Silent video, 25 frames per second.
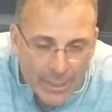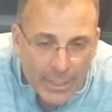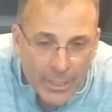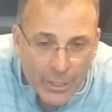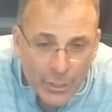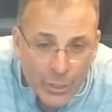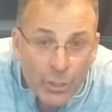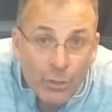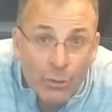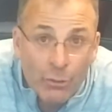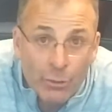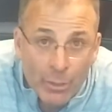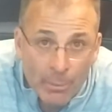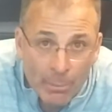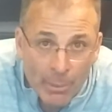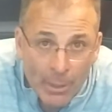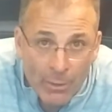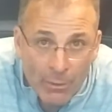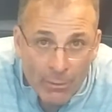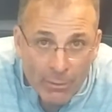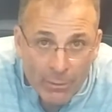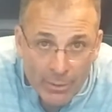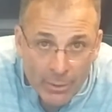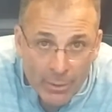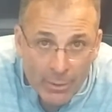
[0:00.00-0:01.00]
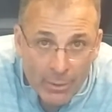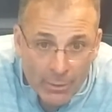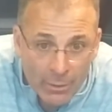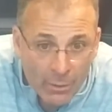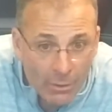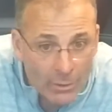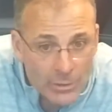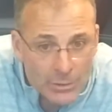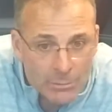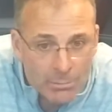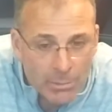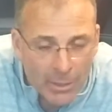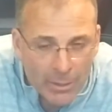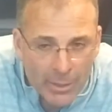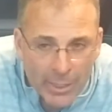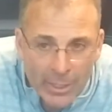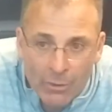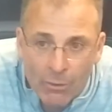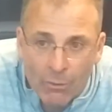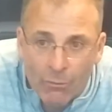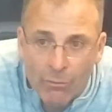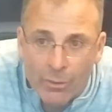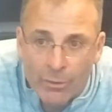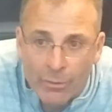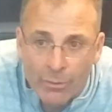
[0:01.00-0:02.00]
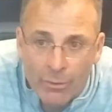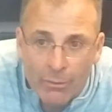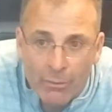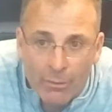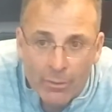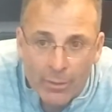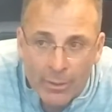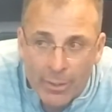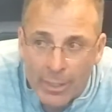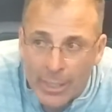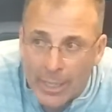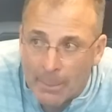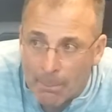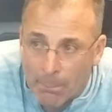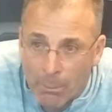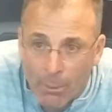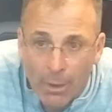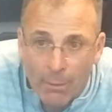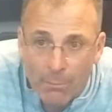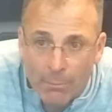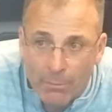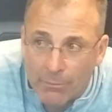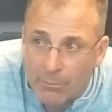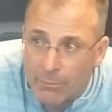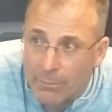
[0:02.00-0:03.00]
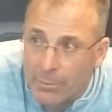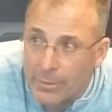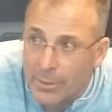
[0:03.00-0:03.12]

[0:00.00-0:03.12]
You do. You better, the coaches better get over it, too, or you got a problem.